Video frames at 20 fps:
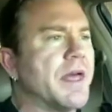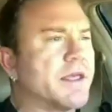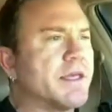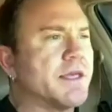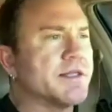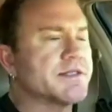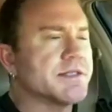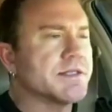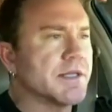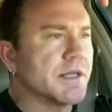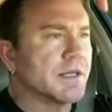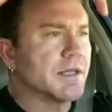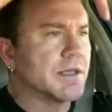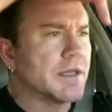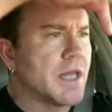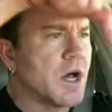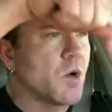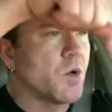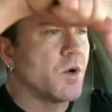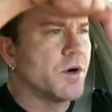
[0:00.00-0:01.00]
that gets
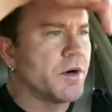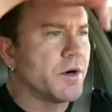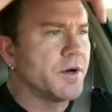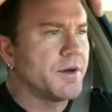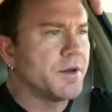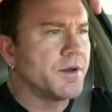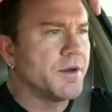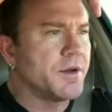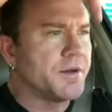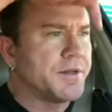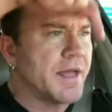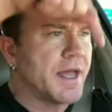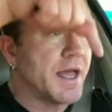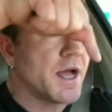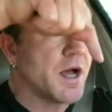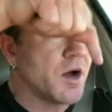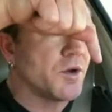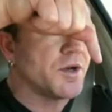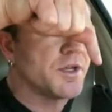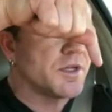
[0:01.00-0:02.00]
lowered
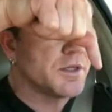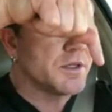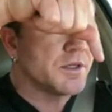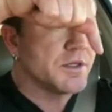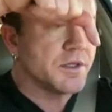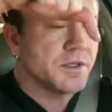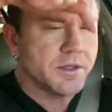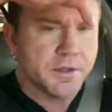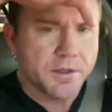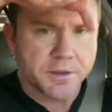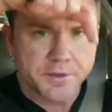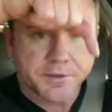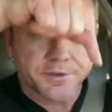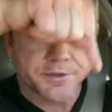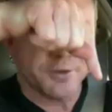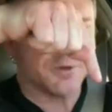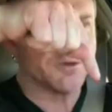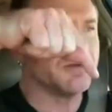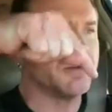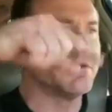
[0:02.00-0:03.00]
down
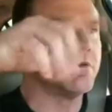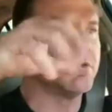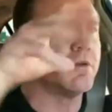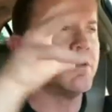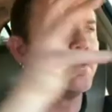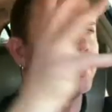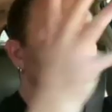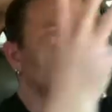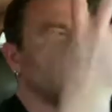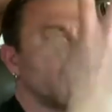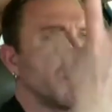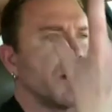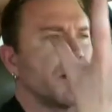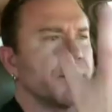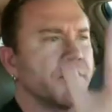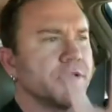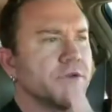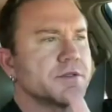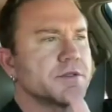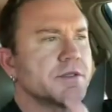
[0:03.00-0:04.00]
into the
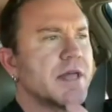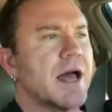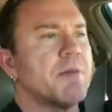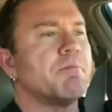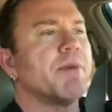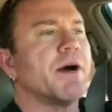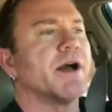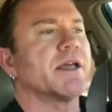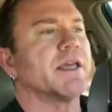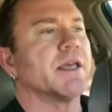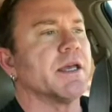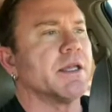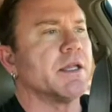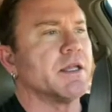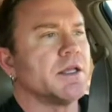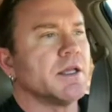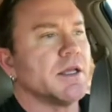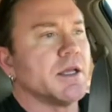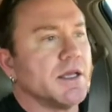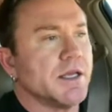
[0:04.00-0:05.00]
waters. That bucket
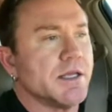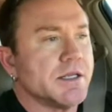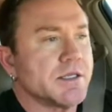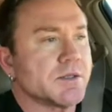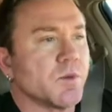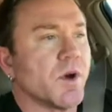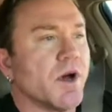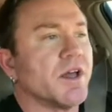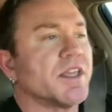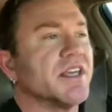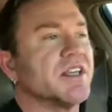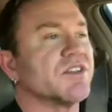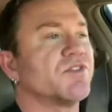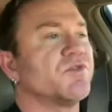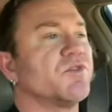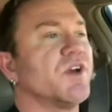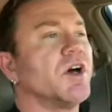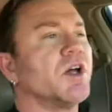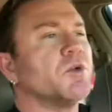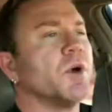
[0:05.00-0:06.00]
is what gets
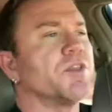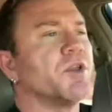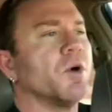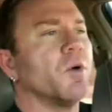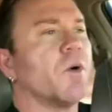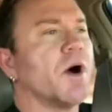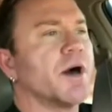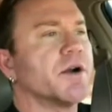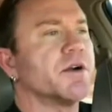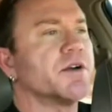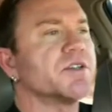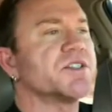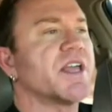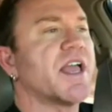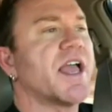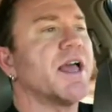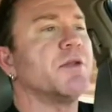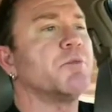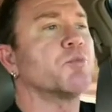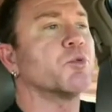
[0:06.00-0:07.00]
filled with the
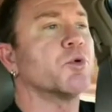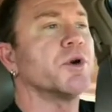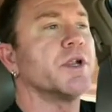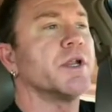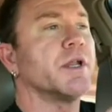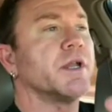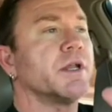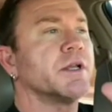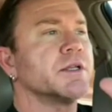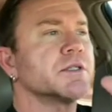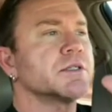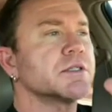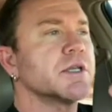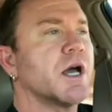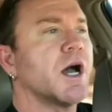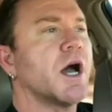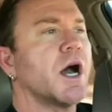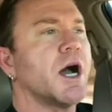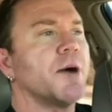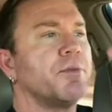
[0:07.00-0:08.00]
waters and brings
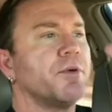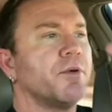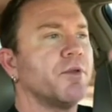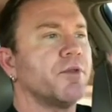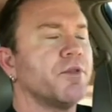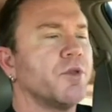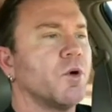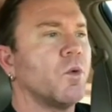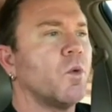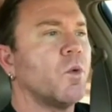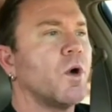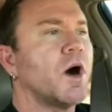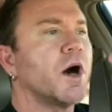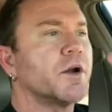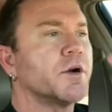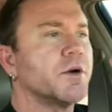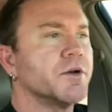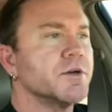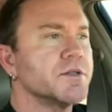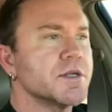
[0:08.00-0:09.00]
up the
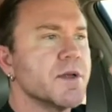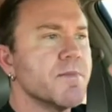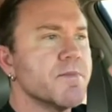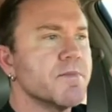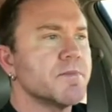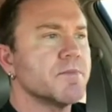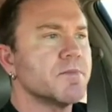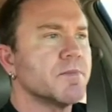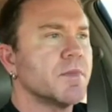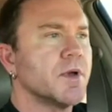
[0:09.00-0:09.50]
waters.